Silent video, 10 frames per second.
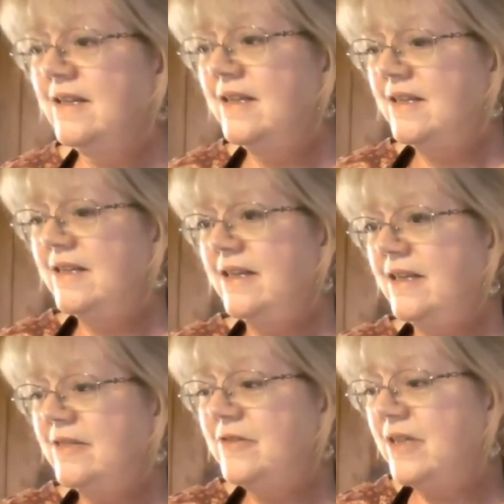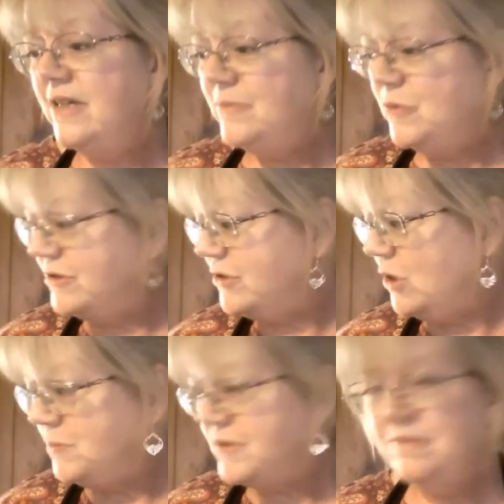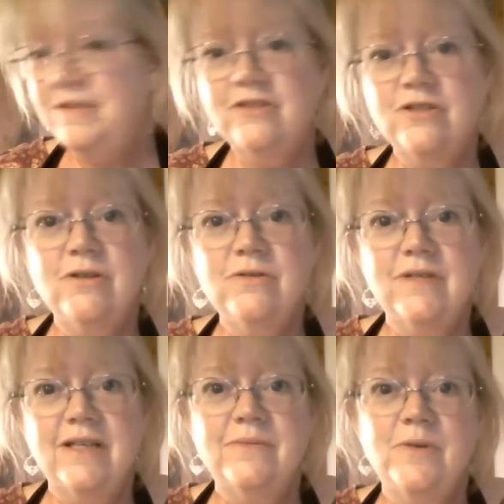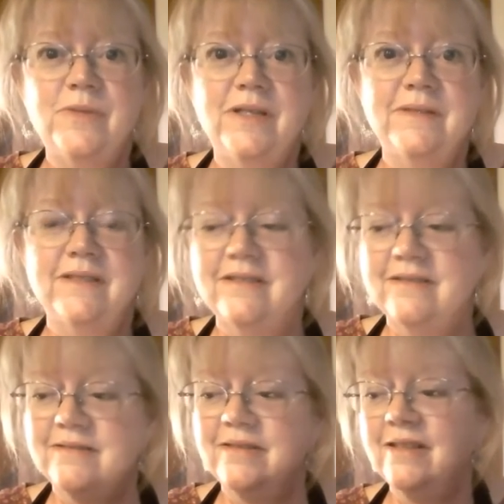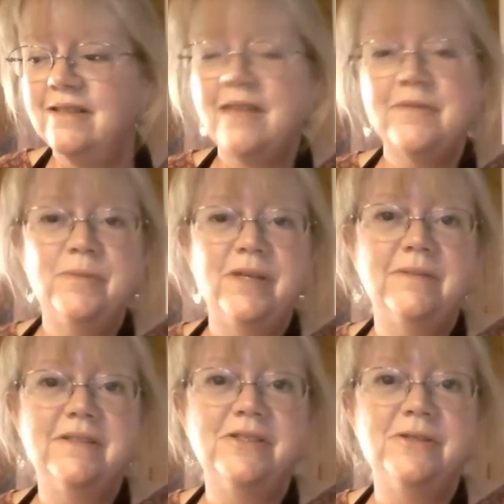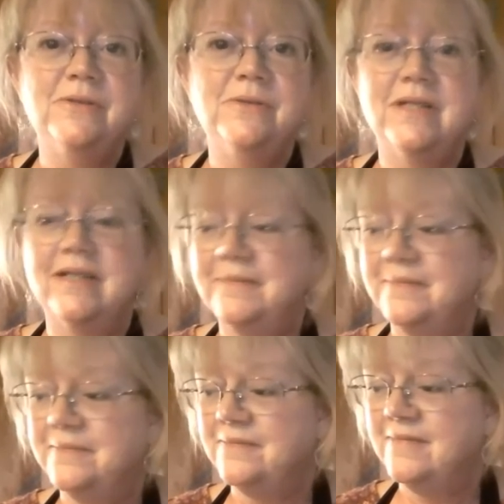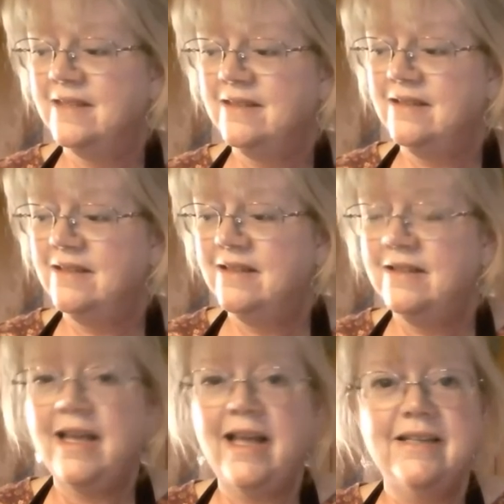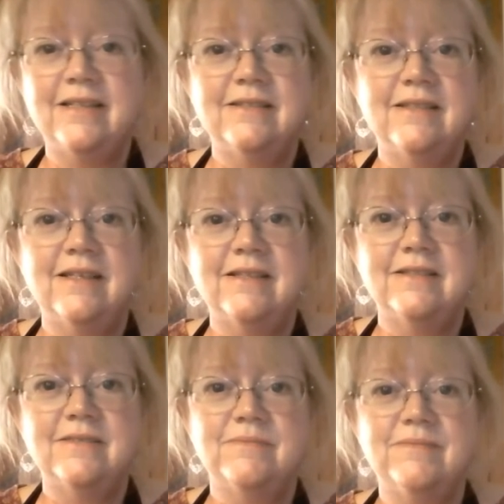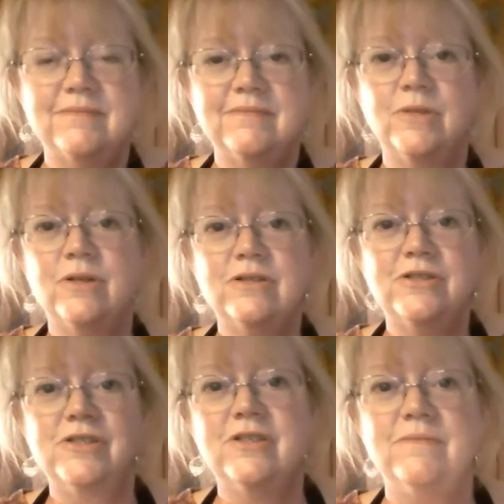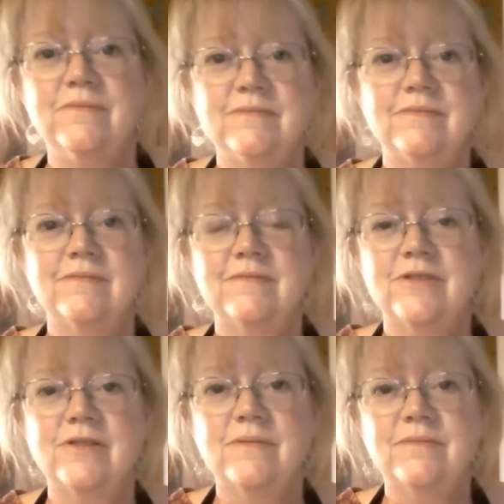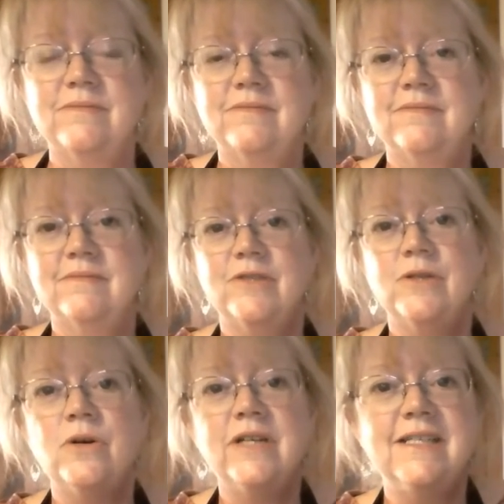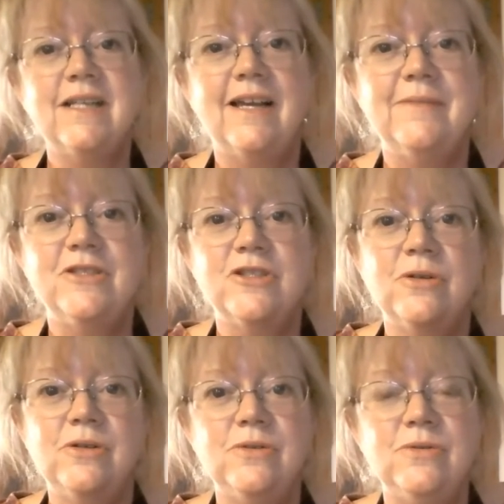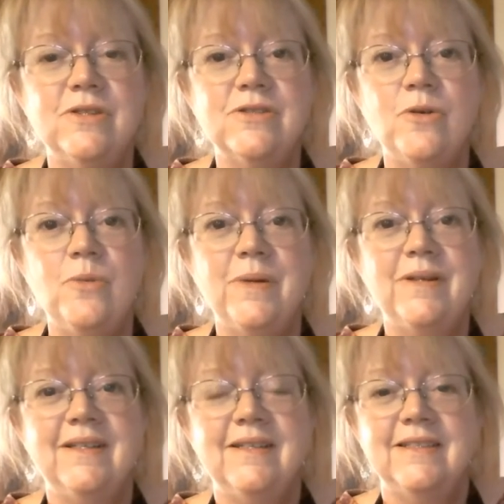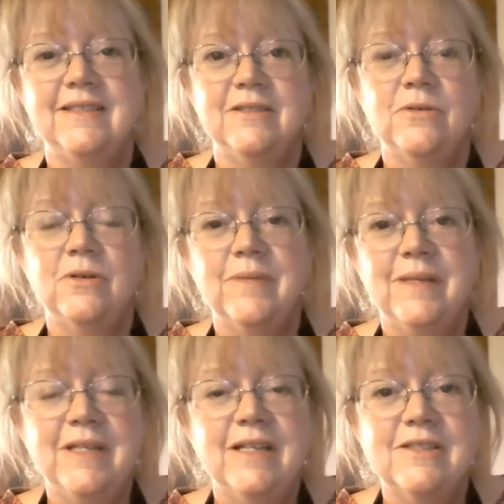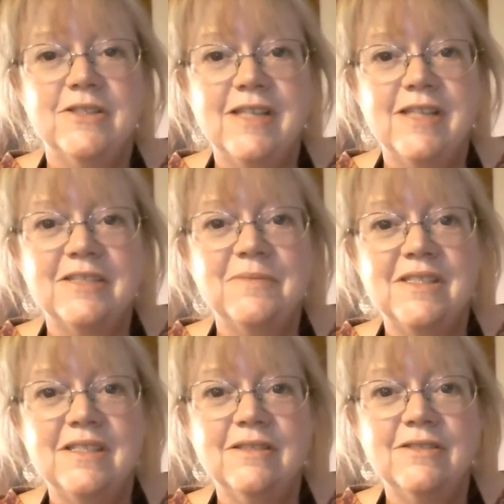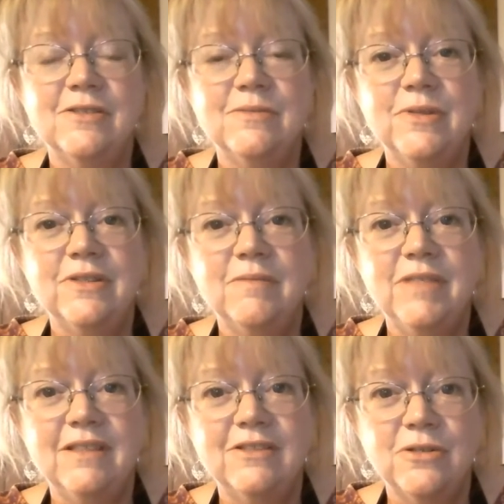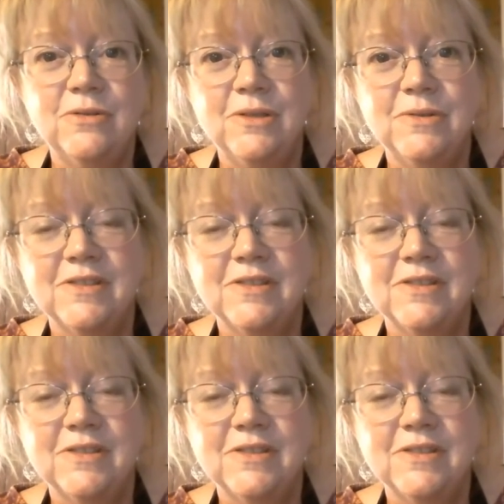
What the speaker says: and more soap to be shown. I won't be able to, well, I might be able to add and merge some recording time and show you the soap. Or maybe I'll just take some stills and put them in the show notes.